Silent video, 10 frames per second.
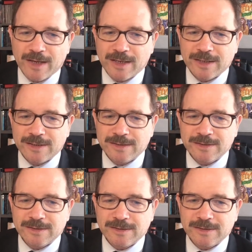Uh,
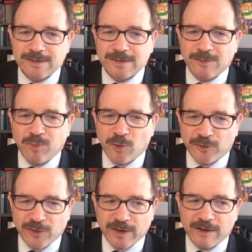the
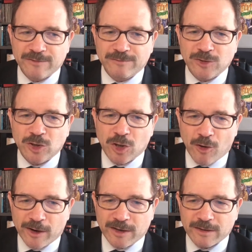portrait of
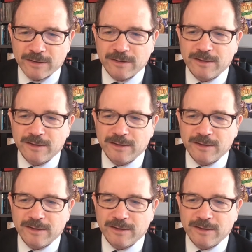Clark